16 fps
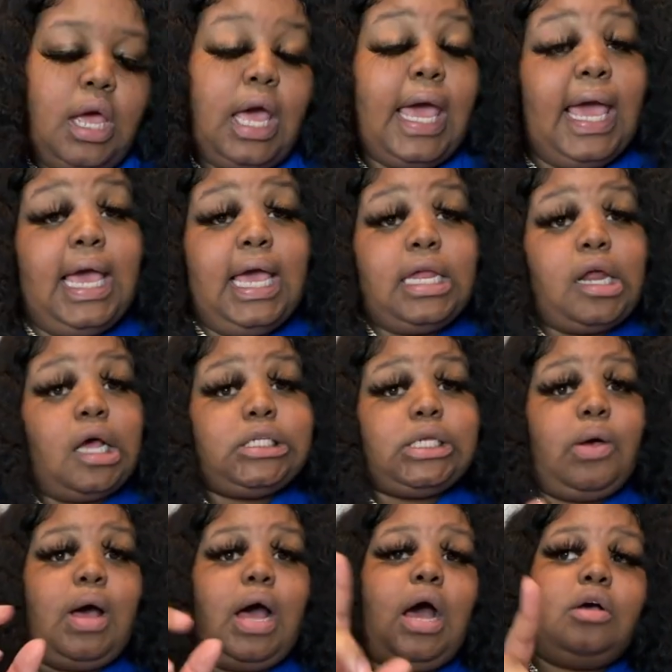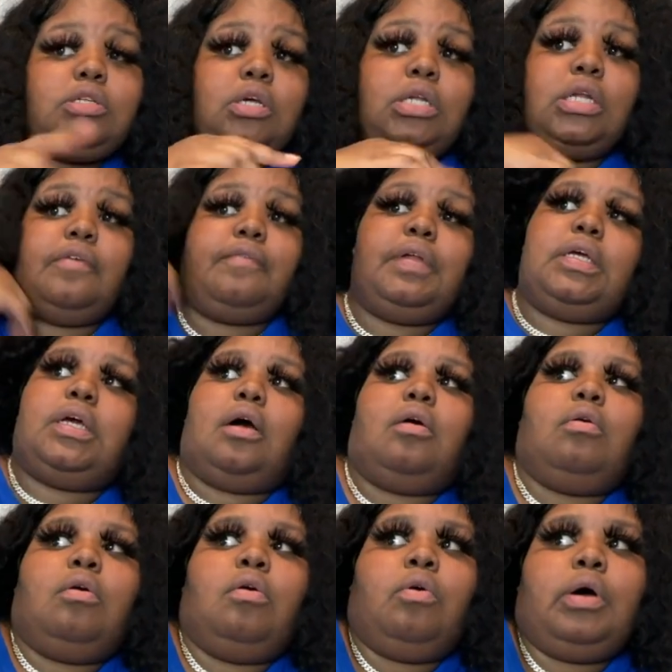And also, I also did a
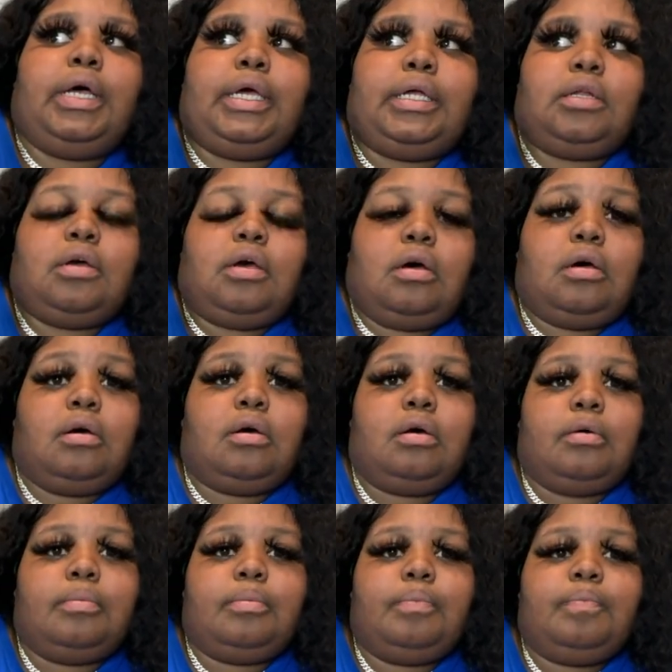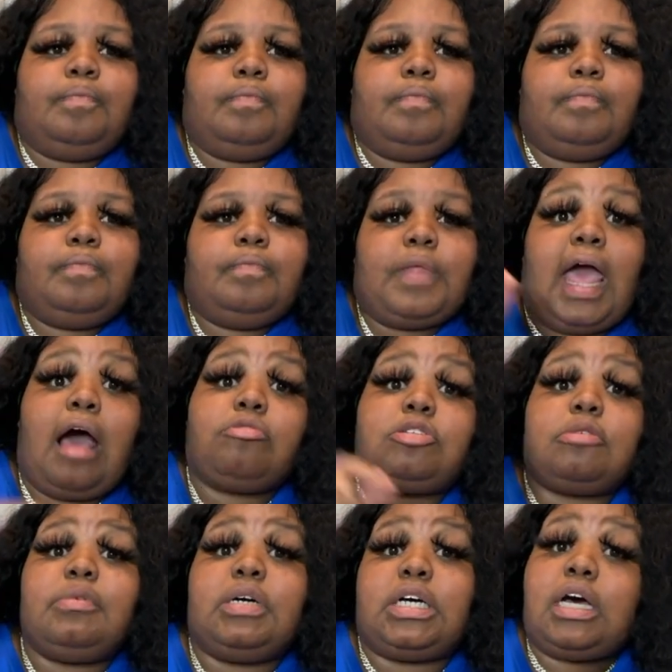video on um, how
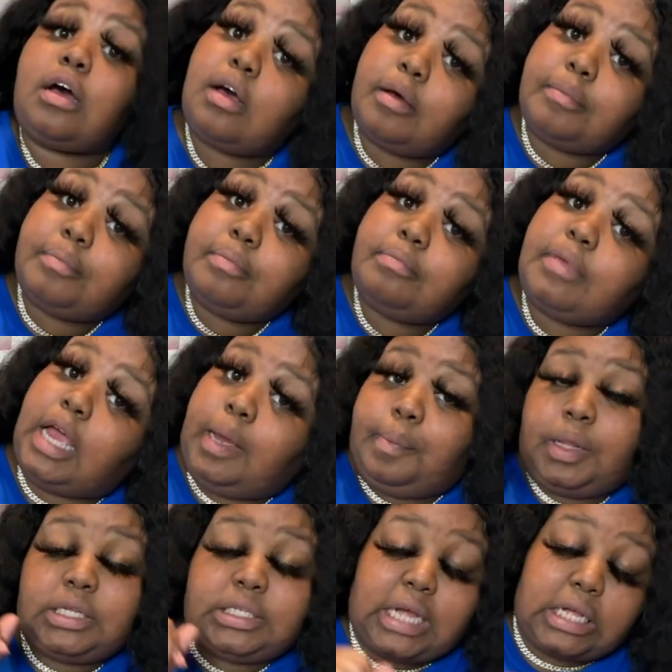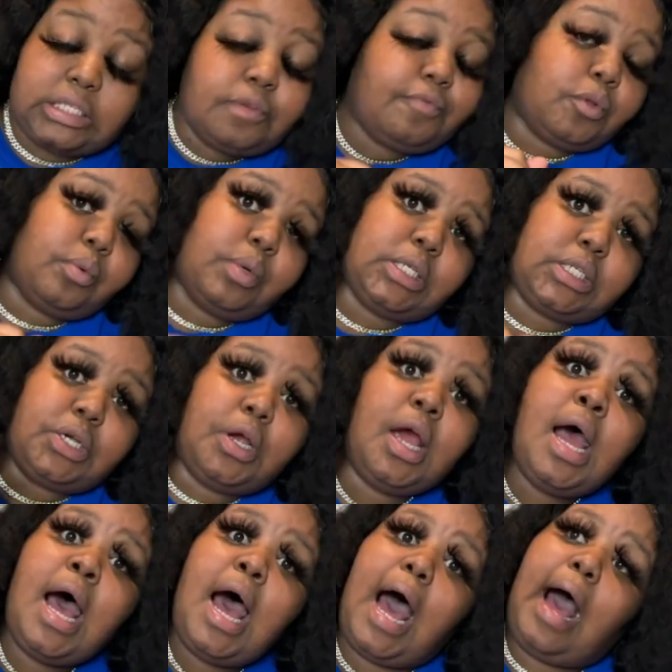to become a Buzz influencer.
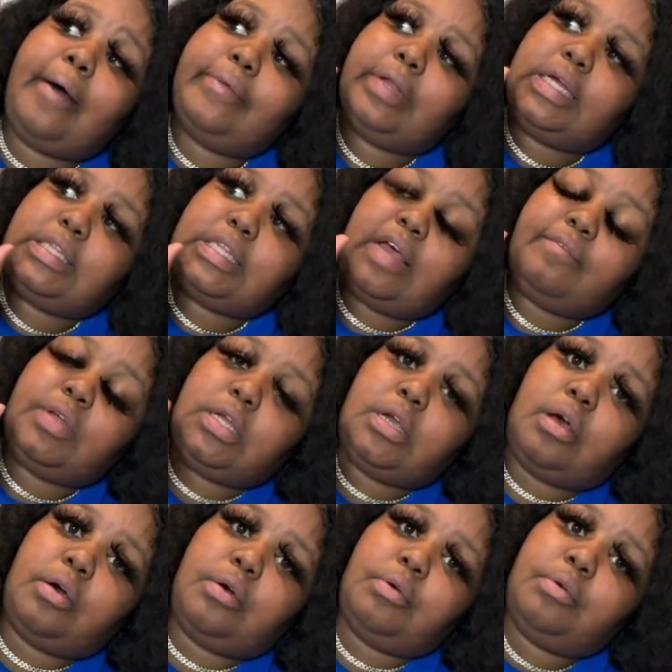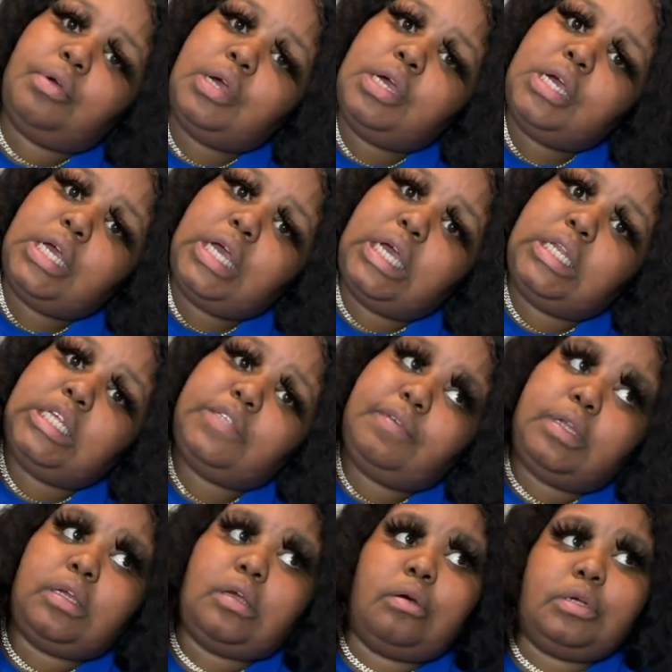I'll link that video in this
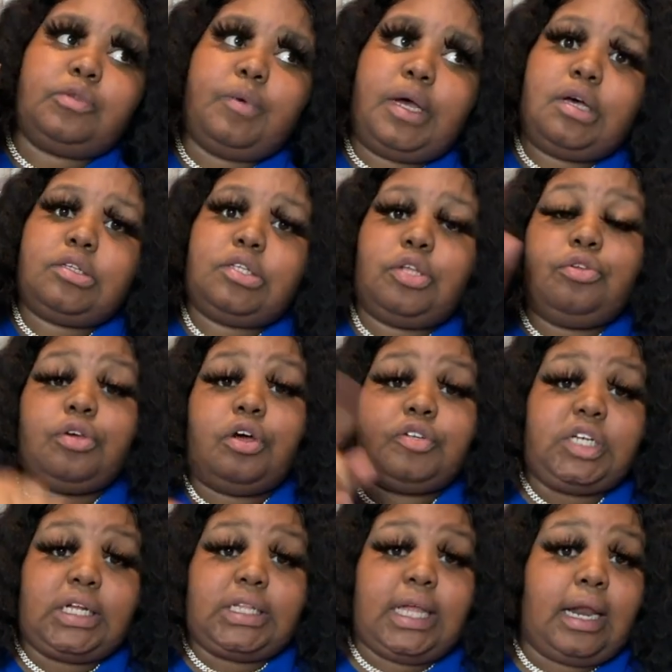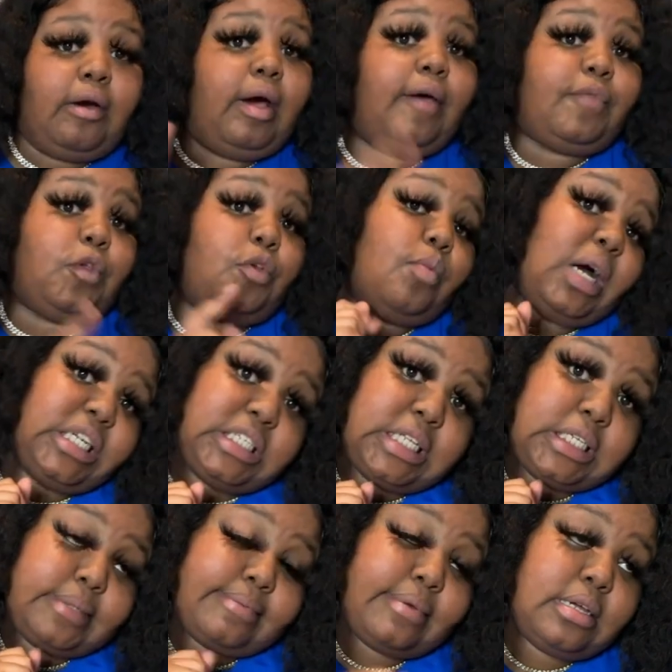video as well, so you go check that out after you watch
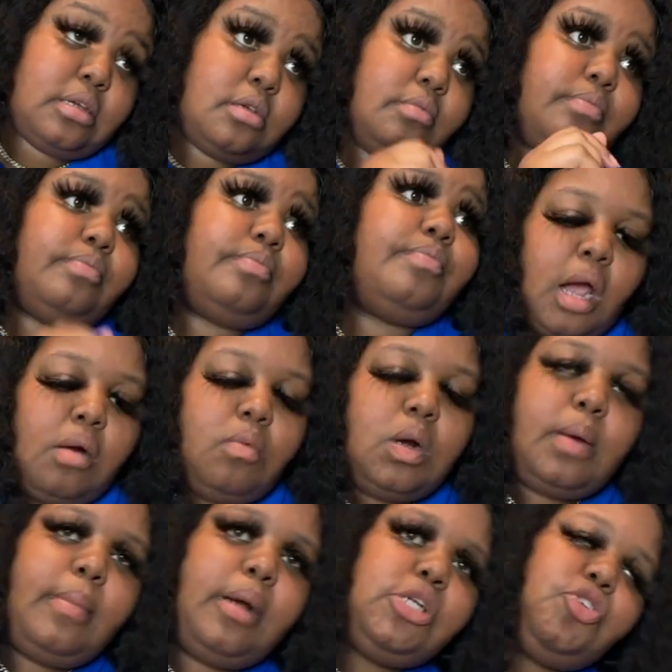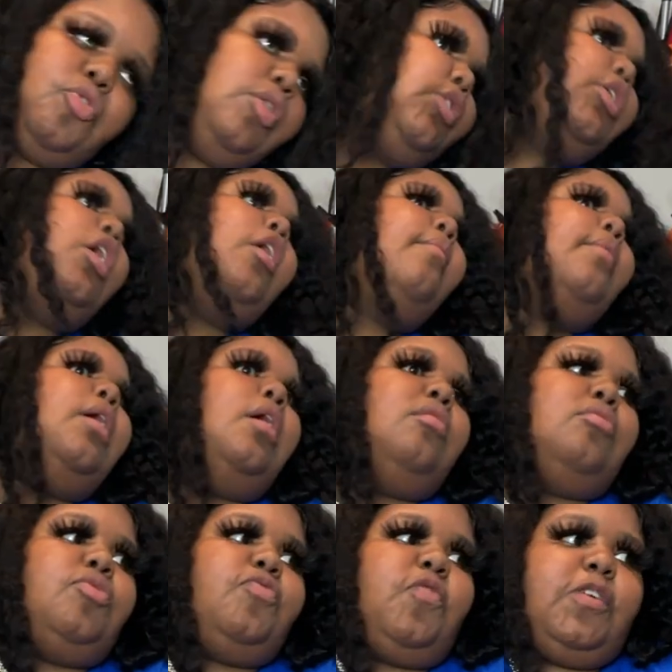this one. What are my short-term
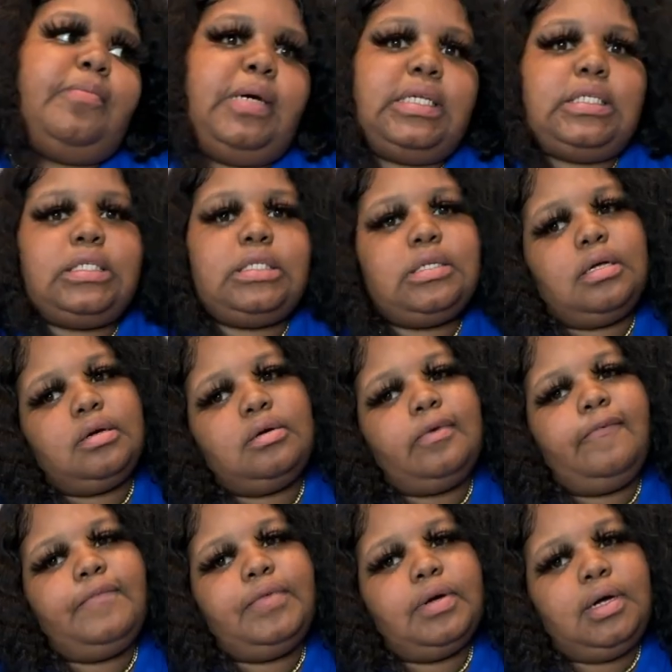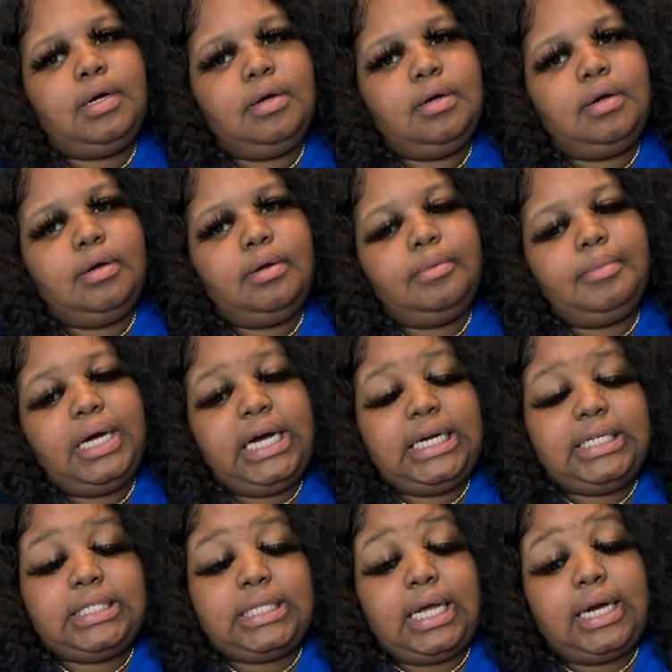goals for myself? Um,
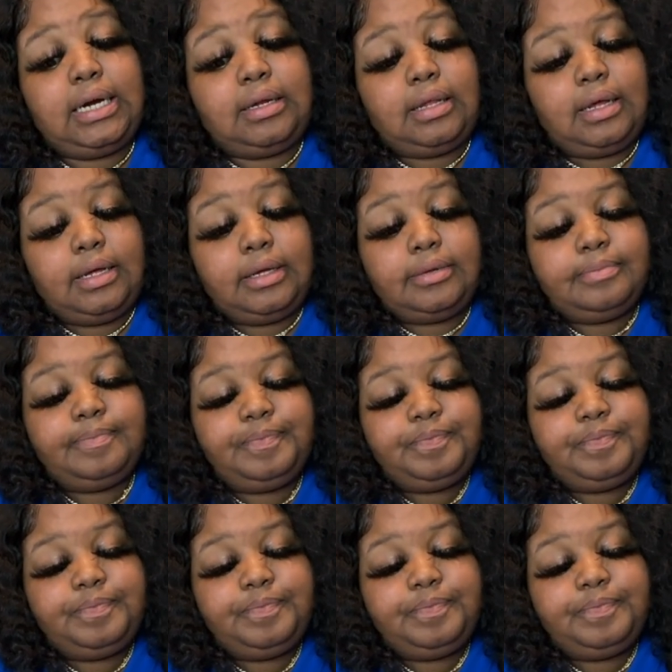honestly, I got a lot.